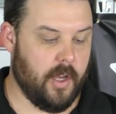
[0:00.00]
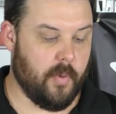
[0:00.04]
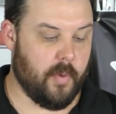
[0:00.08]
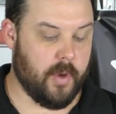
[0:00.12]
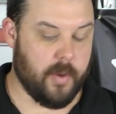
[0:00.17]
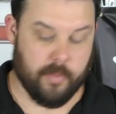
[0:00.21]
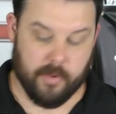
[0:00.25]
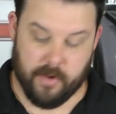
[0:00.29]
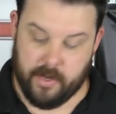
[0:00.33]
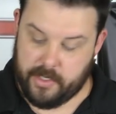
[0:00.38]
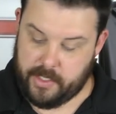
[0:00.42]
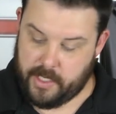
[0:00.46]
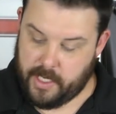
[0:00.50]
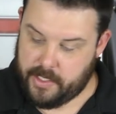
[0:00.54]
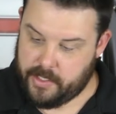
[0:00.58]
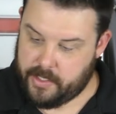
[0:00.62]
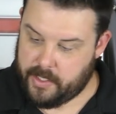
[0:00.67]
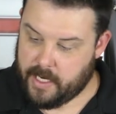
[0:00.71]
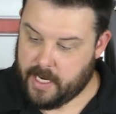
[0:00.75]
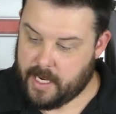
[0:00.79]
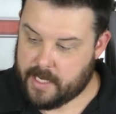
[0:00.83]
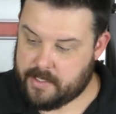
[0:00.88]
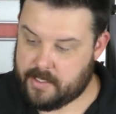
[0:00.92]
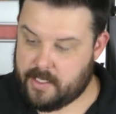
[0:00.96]
We appreciate
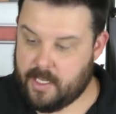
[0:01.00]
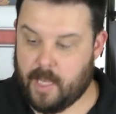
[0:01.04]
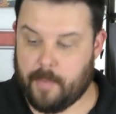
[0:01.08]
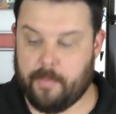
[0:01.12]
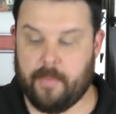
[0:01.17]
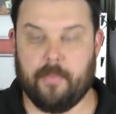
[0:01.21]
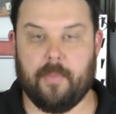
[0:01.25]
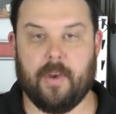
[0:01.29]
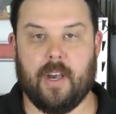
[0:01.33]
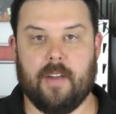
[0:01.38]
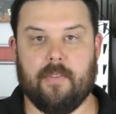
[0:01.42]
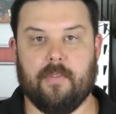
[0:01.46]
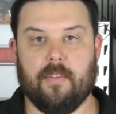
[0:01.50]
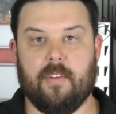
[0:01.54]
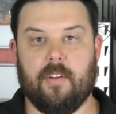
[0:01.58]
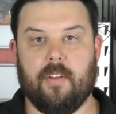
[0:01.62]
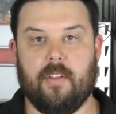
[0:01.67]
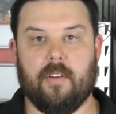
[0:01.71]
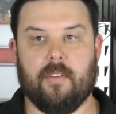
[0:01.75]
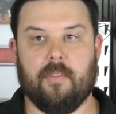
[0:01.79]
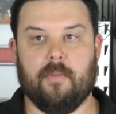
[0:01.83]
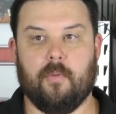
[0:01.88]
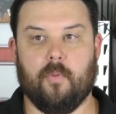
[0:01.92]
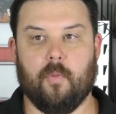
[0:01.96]
you guys stopping by for
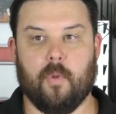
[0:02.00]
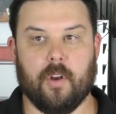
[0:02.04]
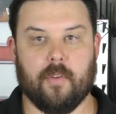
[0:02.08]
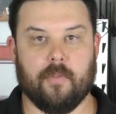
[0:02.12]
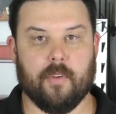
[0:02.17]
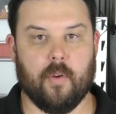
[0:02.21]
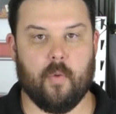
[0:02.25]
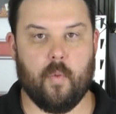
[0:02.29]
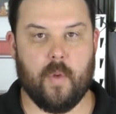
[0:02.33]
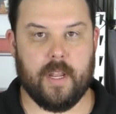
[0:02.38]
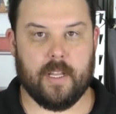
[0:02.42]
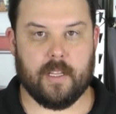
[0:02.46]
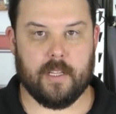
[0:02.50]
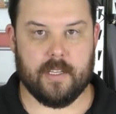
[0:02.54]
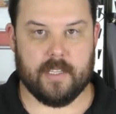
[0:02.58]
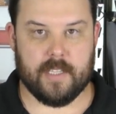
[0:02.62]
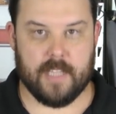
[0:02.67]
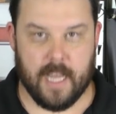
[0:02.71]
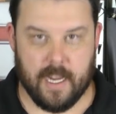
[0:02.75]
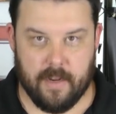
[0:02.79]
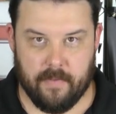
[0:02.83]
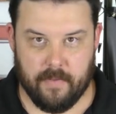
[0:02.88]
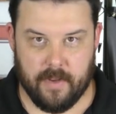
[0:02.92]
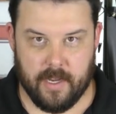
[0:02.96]
another one of our weekly
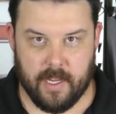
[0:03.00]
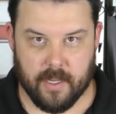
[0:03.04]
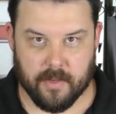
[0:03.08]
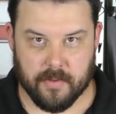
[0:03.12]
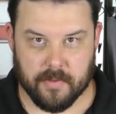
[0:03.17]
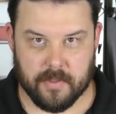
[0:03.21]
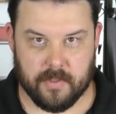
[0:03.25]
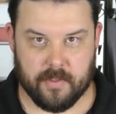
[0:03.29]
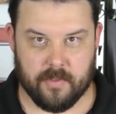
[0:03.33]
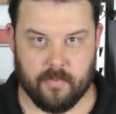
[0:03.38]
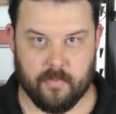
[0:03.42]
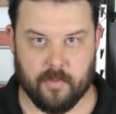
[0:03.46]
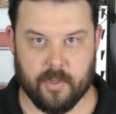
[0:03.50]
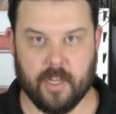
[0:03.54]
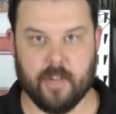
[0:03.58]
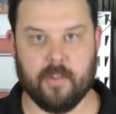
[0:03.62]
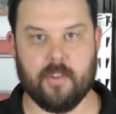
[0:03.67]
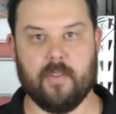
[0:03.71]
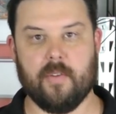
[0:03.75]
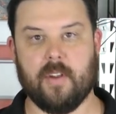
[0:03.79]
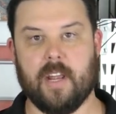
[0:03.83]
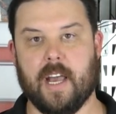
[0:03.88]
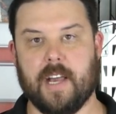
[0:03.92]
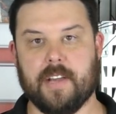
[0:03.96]
tech videos. We know
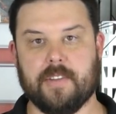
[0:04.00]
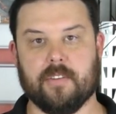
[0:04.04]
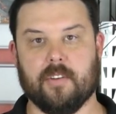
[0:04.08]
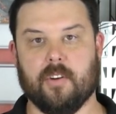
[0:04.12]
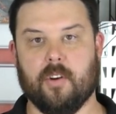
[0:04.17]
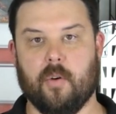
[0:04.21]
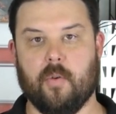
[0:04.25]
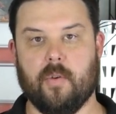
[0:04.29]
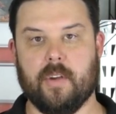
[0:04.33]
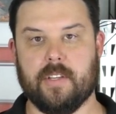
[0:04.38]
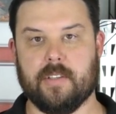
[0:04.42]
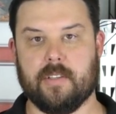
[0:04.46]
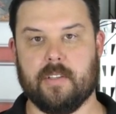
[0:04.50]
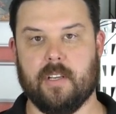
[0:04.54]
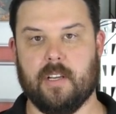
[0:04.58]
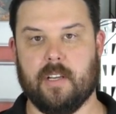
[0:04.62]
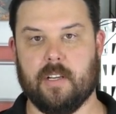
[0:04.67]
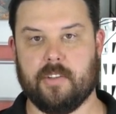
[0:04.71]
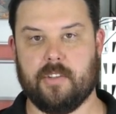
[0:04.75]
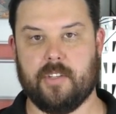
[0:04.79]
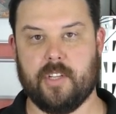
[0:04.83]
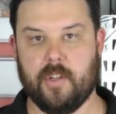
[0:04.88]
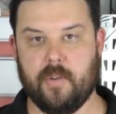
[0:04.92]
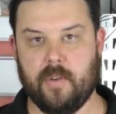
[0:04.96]
you guys are always
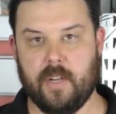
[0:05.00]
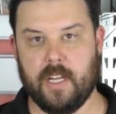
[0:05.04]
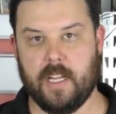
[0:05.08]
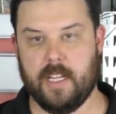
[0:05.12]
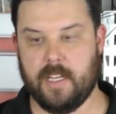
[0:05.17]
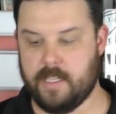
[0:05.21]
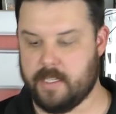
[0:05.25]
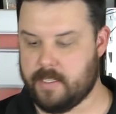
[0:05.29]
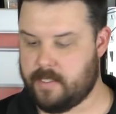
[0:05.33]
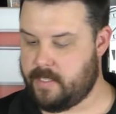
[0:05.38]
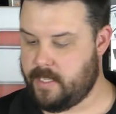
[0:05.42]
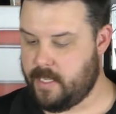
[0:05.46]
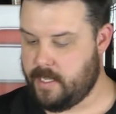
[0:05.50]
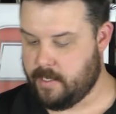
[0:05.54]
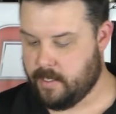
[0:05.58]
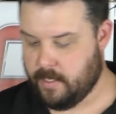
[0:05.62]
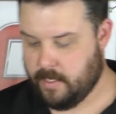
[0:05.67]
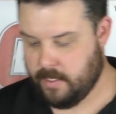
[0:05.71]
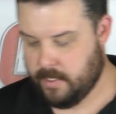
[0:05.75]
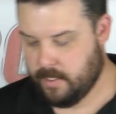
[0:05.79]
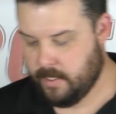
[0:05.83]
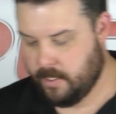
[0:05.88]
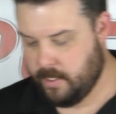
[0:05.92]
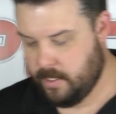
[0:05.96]
uh, tuning in to see,
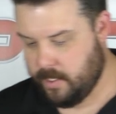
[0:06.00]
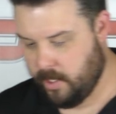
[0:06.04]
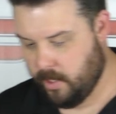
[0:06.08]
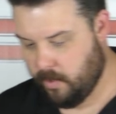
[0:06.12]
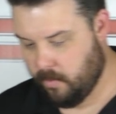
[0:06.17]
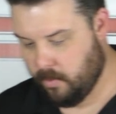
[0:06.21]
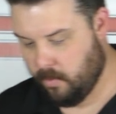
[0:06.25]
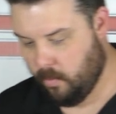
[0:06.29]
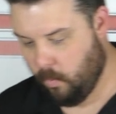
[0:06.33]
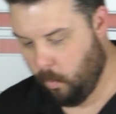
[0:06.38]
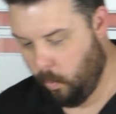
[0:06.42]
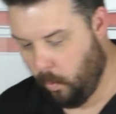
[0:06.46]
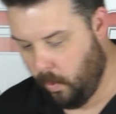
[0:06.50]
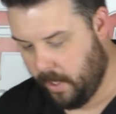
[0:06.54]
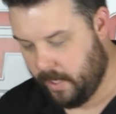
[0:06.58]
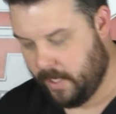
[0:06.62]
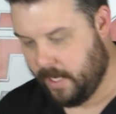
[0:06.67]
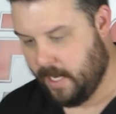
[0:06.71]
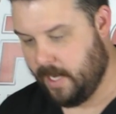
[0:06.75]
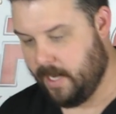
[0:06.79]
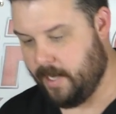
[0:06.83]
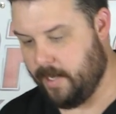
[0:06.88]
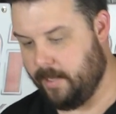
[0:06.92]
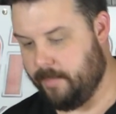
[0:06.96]
you know, what
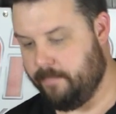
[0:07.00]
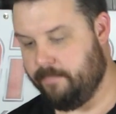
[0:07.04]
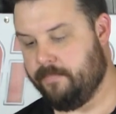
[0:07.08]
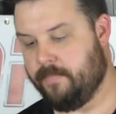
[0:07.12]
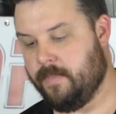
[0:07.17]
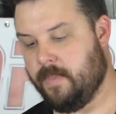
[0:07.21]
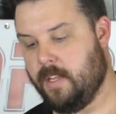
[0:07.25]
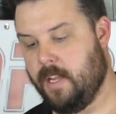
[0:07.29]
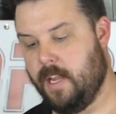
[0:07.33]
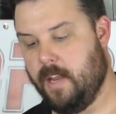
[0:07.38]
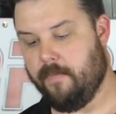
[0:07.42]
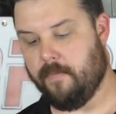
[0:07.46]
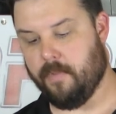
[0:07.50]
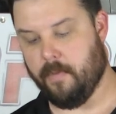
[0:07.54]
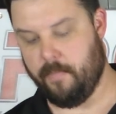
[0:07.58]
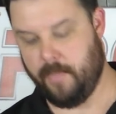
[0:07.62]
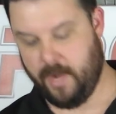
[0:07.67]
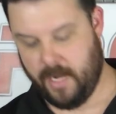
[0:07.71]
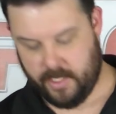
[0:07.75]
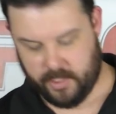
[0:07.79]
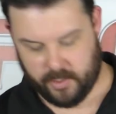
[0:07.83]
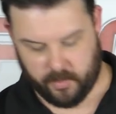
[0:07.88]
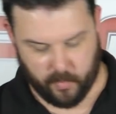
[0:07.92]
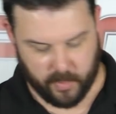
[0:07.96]
kind of
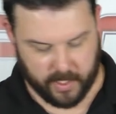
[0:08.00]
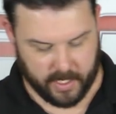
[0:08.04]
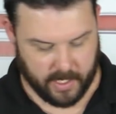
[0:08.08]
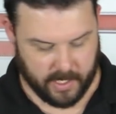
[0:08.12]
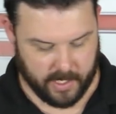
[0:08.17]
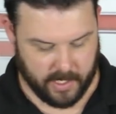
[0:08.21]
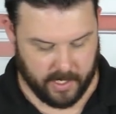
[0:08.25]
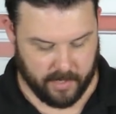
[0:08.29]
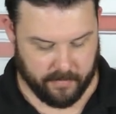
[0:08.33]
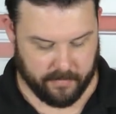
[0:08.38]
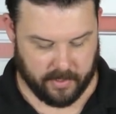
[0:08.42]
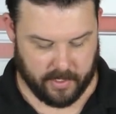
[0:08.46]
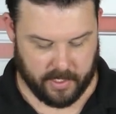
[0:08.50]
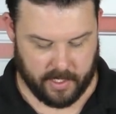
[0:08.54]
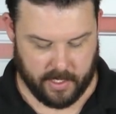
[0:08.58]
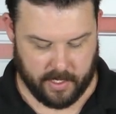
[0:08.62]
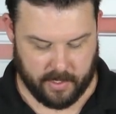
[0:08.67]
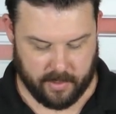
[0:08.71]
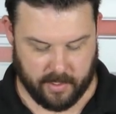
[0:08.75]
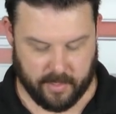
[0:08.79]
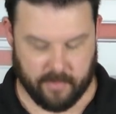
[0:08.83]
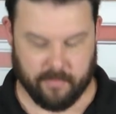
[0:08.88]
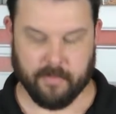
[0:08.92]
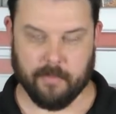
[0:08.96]
information we can give on
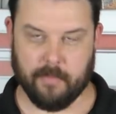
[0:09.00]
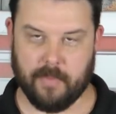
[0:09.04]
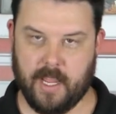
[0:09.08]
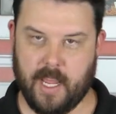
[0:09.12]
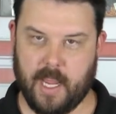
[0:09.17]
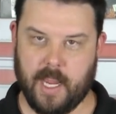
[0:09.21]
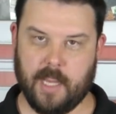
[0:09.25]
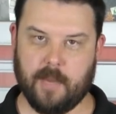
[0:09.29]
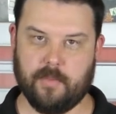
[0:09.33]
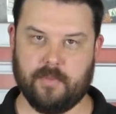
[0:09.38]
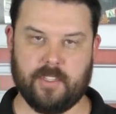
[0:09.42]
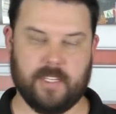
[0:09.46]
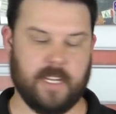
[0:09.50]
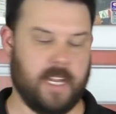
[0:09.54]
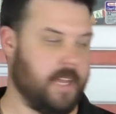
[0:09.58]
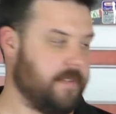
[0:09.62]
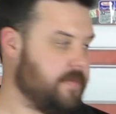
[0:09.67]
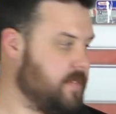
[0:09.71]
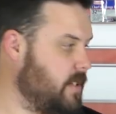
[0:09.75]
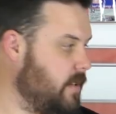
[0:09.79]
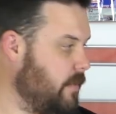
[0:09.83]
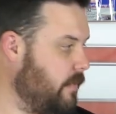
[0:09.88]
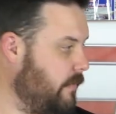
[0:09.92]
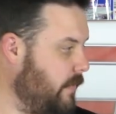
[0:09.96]
anything from
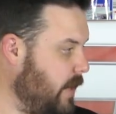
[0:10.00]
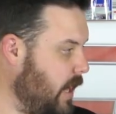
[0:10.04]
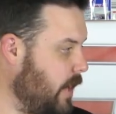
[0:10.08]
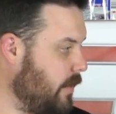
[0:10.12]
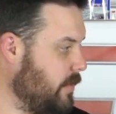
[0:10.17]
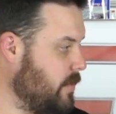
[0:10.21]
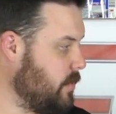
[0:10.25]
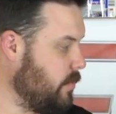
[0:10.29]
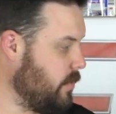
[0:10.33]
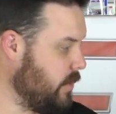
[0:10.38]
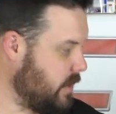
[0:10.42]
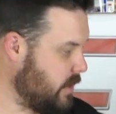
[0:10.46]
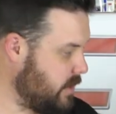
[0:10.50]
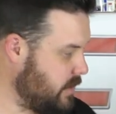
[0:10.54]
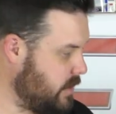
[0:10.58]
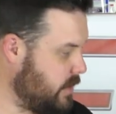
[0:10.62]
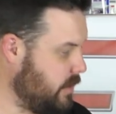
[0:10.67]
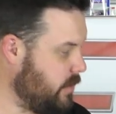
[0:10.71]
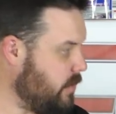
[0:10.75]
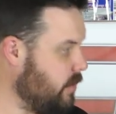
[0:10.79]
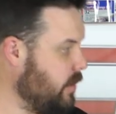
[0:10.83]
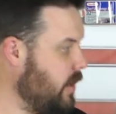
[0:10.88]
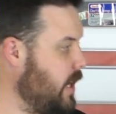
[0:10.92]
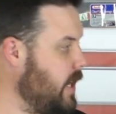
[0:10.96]
camshafts to valve springs,
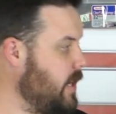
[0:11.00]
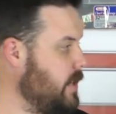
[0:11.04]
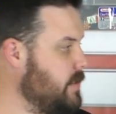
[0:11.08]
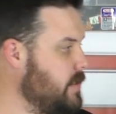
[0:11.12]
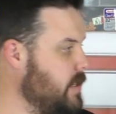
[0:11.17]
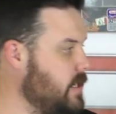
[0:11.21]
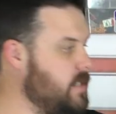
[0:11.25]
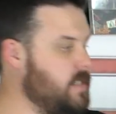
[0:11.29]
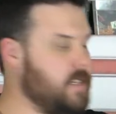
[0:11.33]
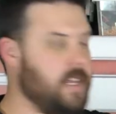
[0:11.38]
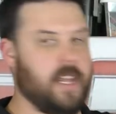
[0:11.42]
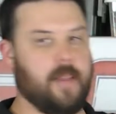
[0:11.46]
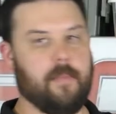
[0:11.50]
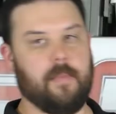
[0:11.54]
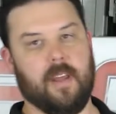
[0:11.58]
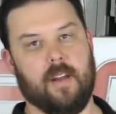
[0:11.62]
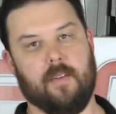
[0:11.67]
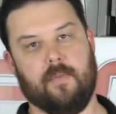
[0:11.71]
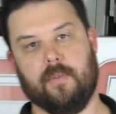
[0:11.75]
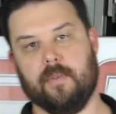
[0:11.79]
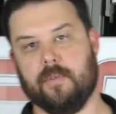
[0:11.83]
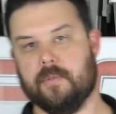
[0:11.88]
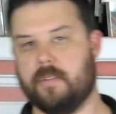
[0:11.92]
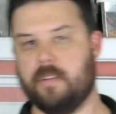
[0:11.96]
cylinder heads, intake
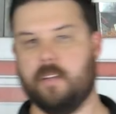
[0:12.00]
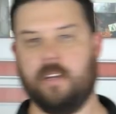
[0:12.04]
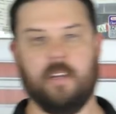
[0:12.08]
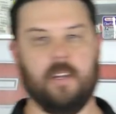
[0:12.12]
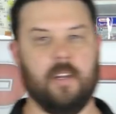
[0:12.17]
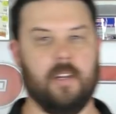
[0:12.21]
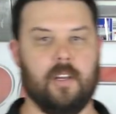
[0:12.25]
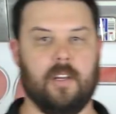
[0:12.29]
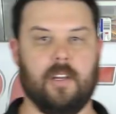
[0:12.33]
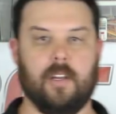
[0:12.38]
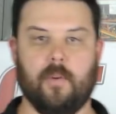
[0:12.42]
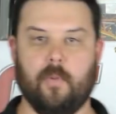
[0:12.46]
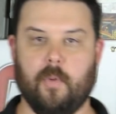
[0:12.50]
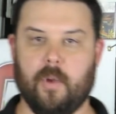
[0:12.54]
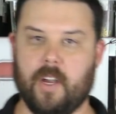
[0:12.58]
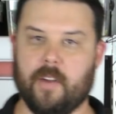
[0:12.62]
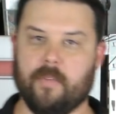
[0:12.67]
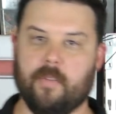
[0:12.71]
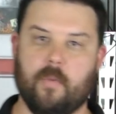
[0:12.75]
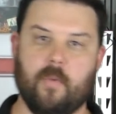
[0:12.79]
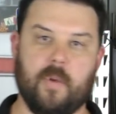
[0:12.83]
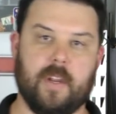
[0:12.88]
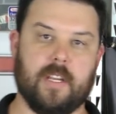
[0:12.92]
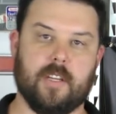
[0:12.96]
manifolds,
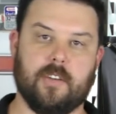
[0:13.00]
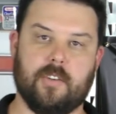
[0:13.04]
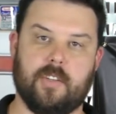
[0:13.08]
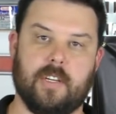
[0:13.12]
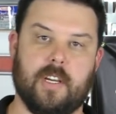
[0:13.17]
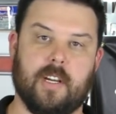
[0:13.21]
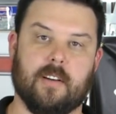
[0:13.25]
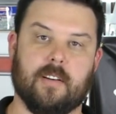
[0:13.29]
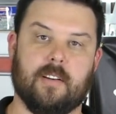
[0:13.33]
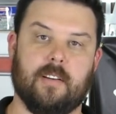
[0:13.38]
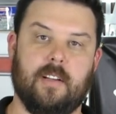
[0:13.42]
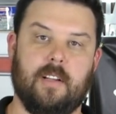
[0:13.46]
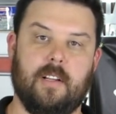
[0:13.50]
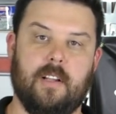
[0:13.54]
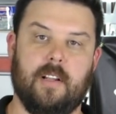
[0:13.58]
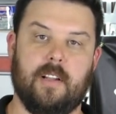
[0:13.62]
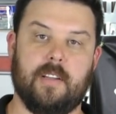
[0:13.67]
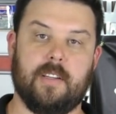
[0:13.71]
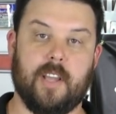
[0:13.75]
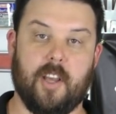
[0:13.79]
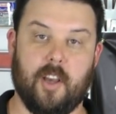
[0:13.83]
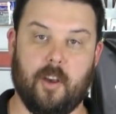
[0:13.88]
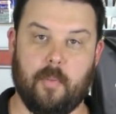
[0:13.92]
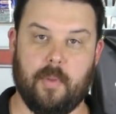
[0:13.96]
whatever we can share
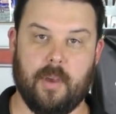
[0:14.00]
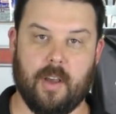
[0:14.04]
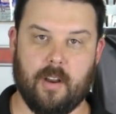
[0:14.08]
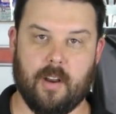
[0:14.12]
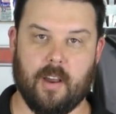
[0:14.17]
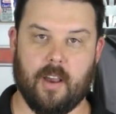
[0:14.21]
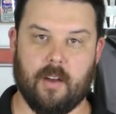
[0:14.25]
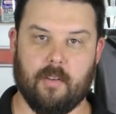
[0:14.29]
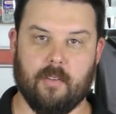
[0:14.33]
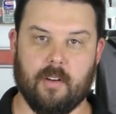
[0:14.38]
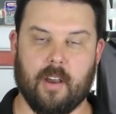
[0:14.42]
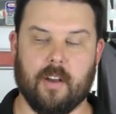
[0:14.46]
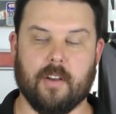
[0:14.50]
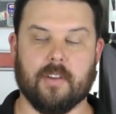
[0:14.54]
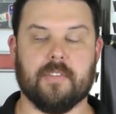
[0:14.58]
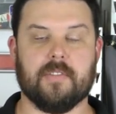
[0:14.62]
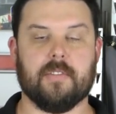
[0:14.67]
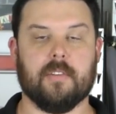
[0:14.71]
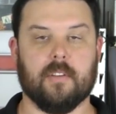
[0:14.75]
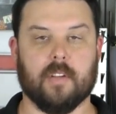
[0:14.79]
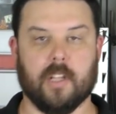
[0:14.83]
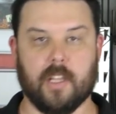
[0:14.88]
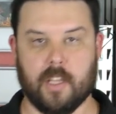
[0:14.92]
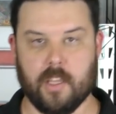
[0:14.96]
to help out hot
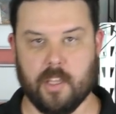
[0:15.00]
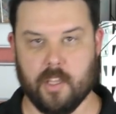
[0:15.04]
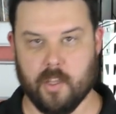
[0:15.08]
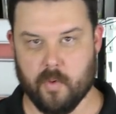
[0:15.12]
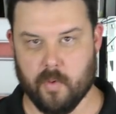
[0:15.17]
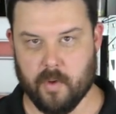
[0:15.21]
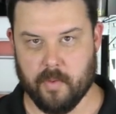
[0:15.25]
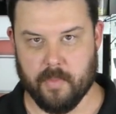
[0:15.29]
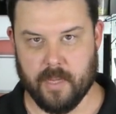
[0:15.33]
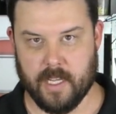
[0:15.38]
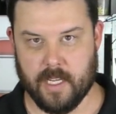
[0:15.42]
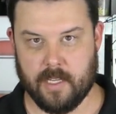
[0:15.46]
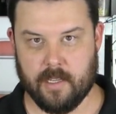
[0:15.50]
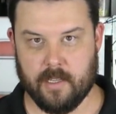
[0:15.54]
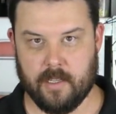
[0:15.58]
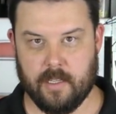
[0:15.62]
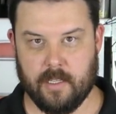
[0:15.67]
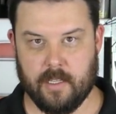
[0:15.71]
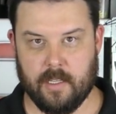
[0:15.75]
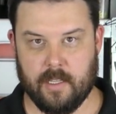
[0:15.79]
rodders like you and me.